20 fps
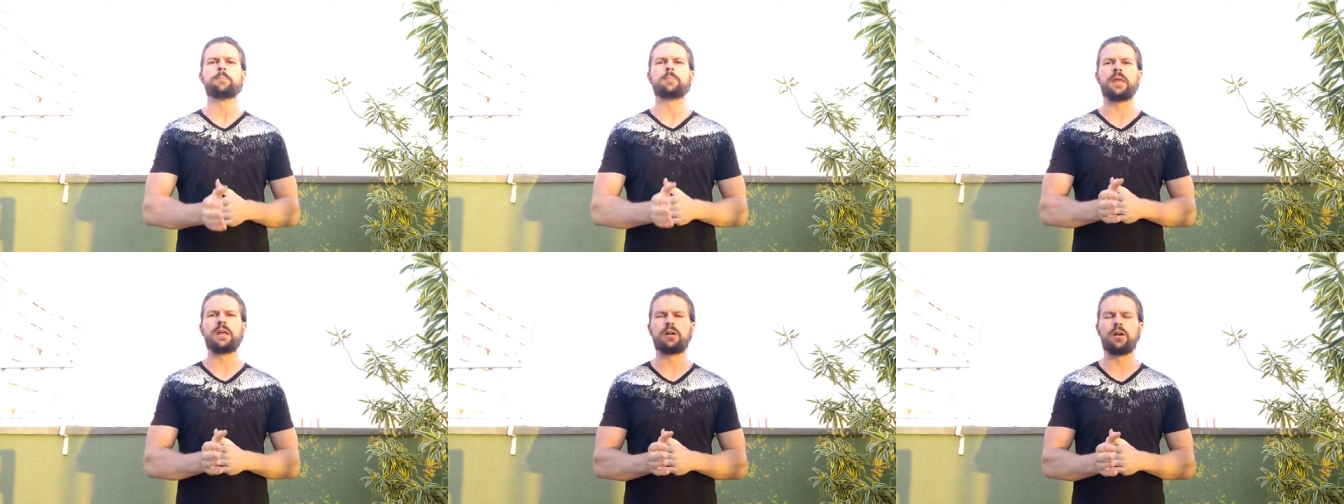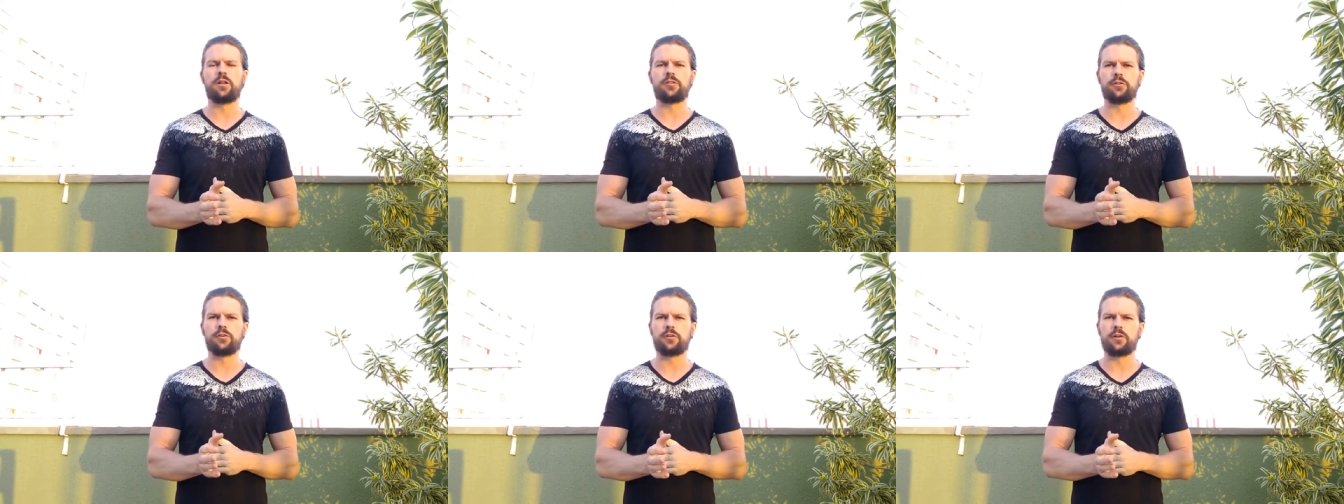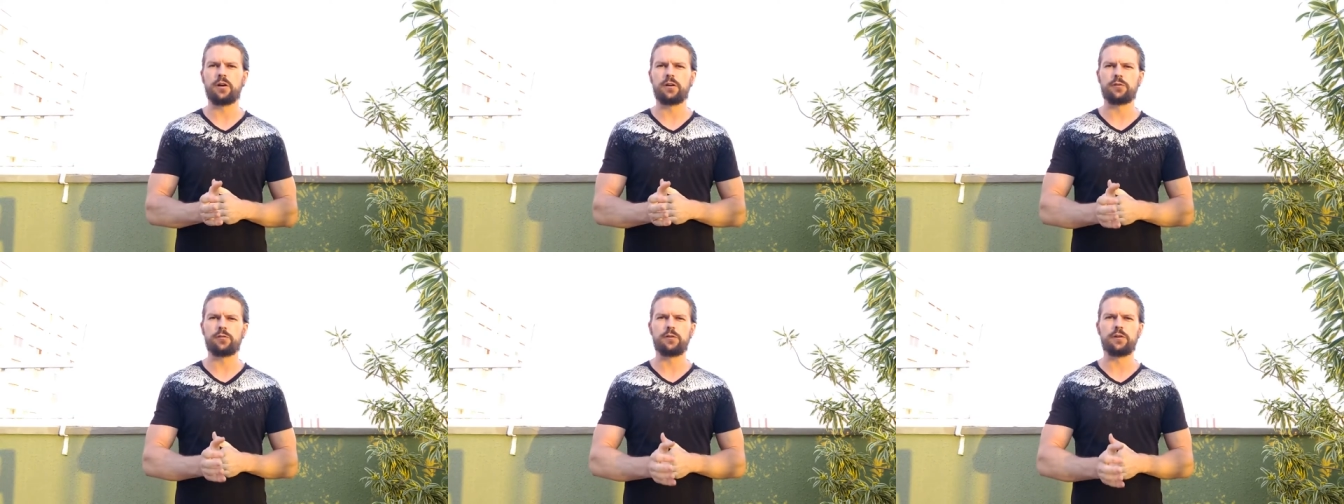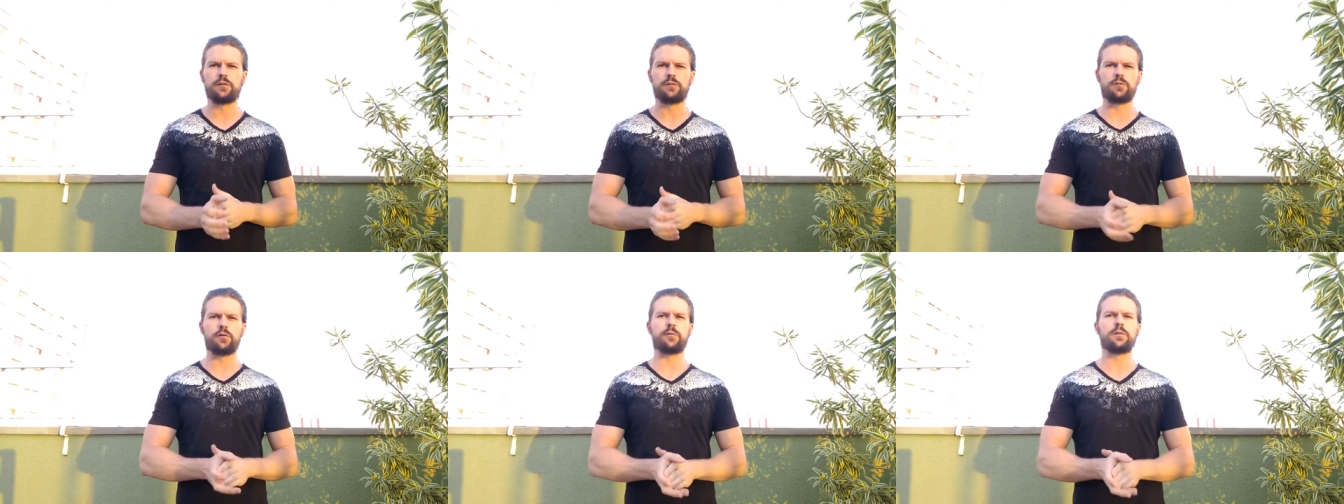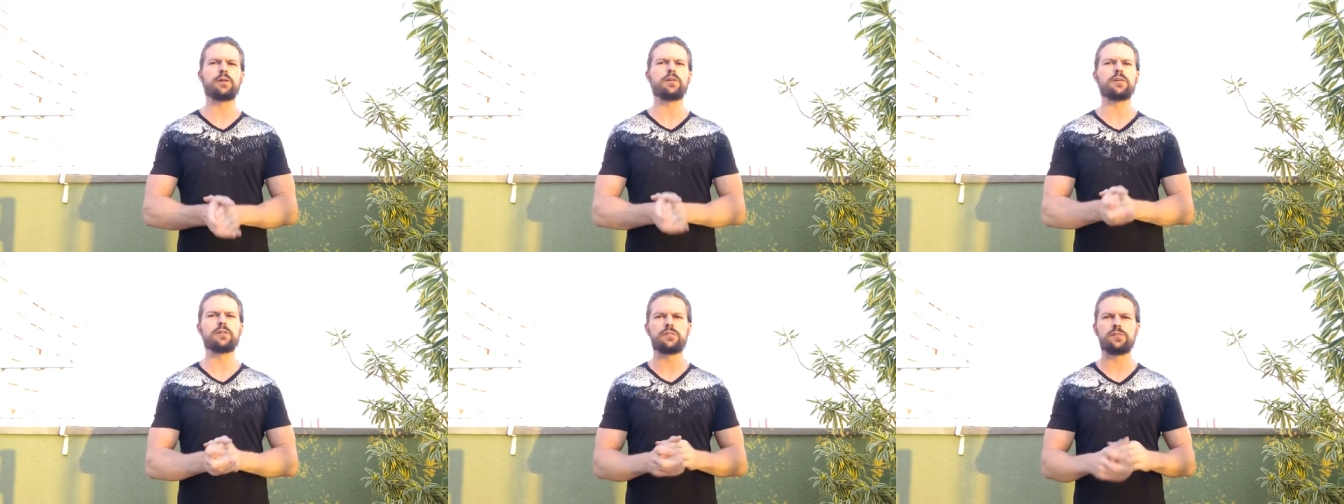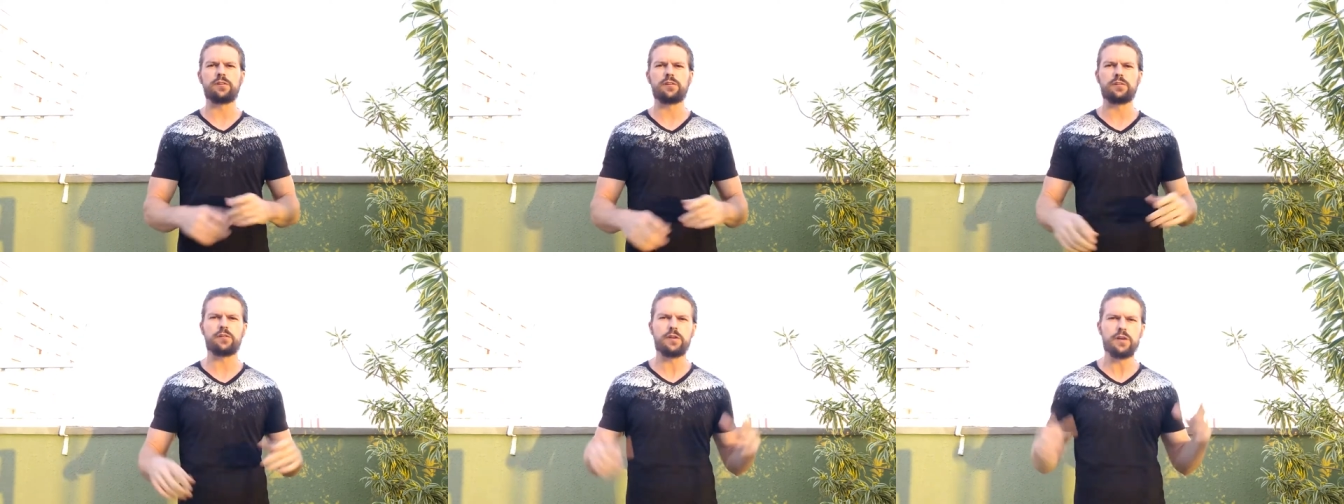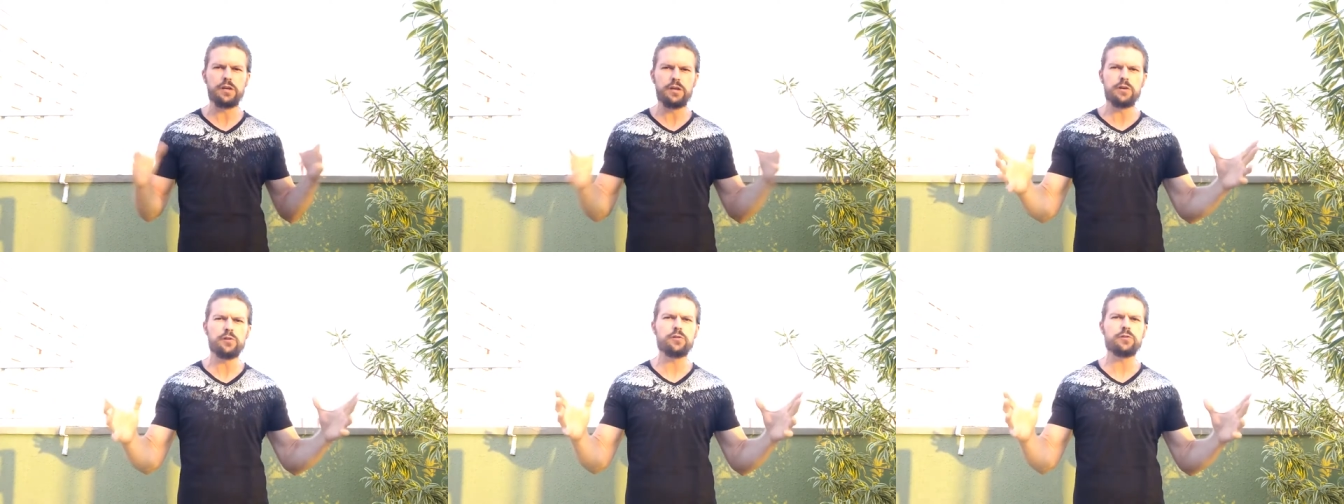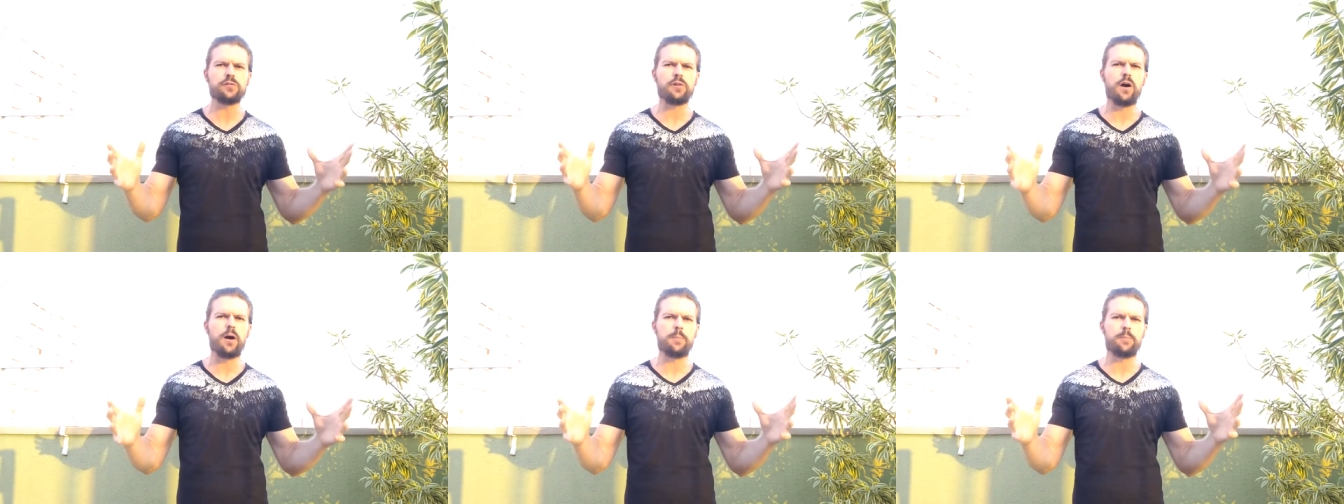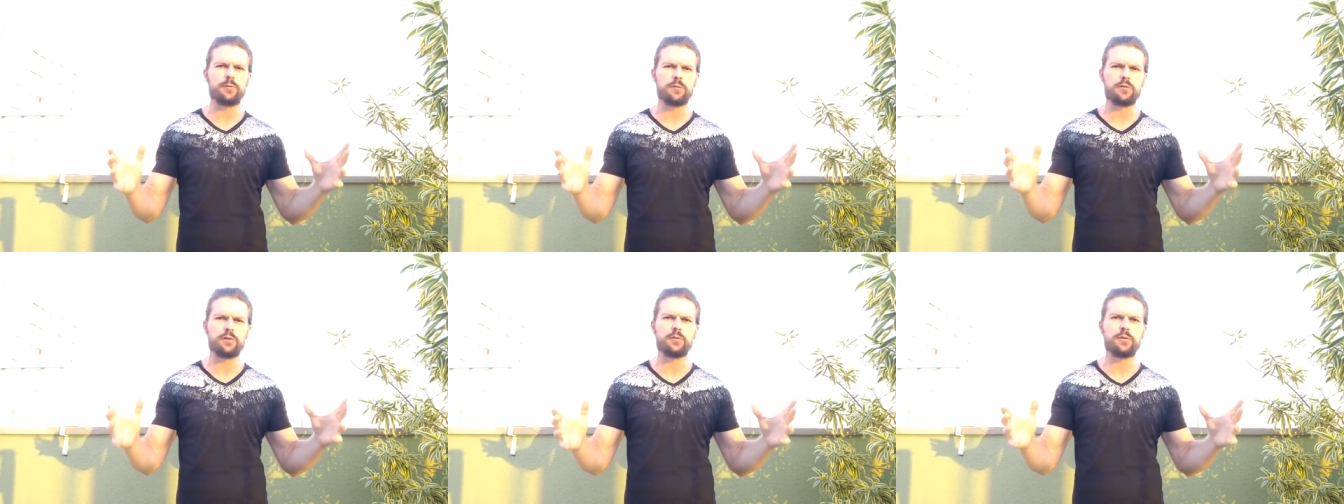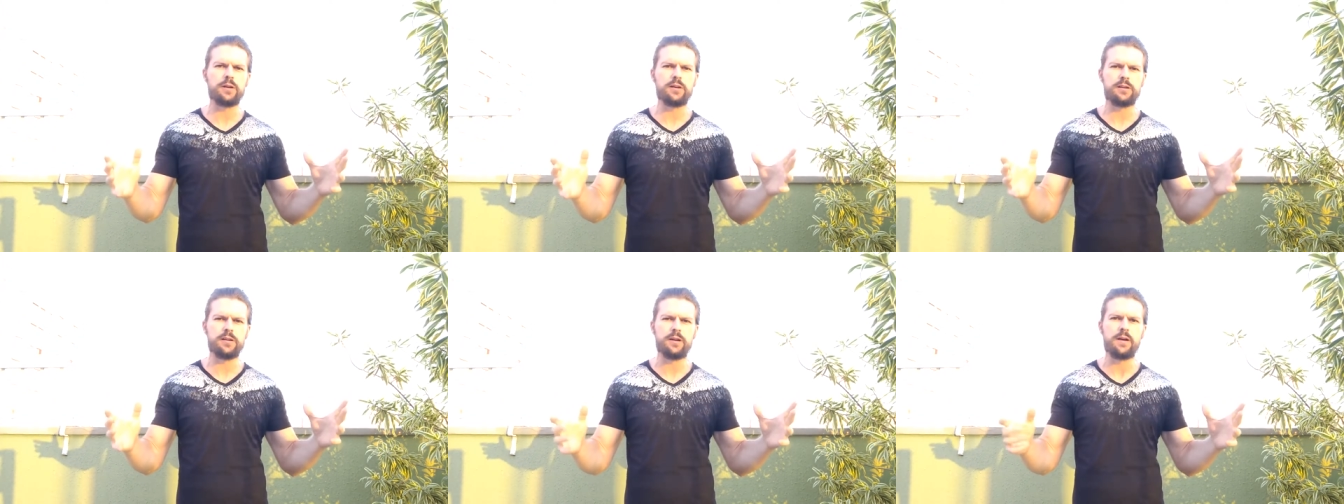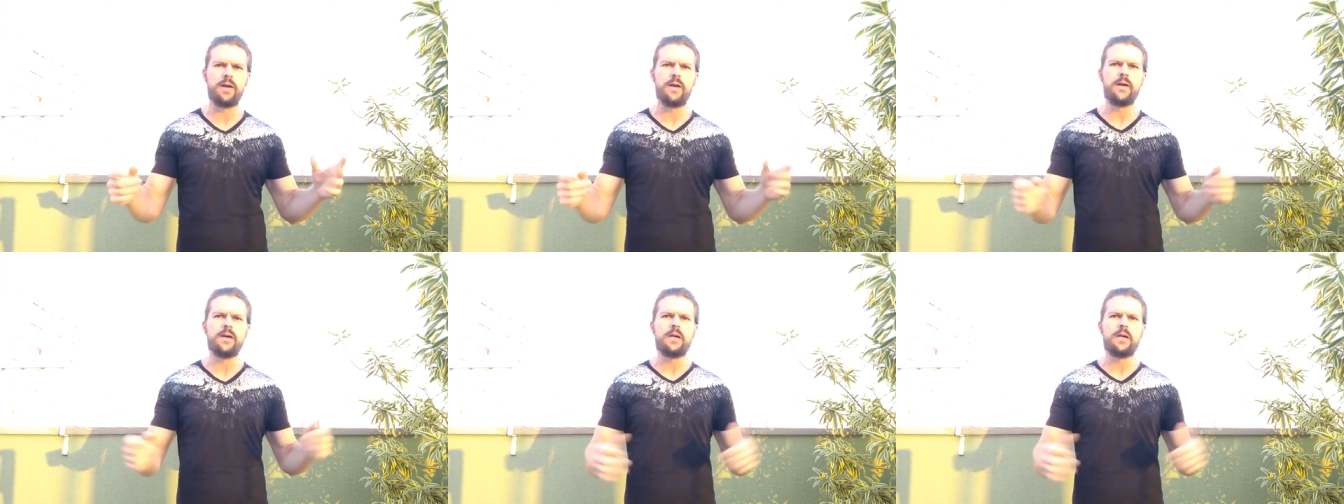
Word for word: and other countries. So there is this huge opportunity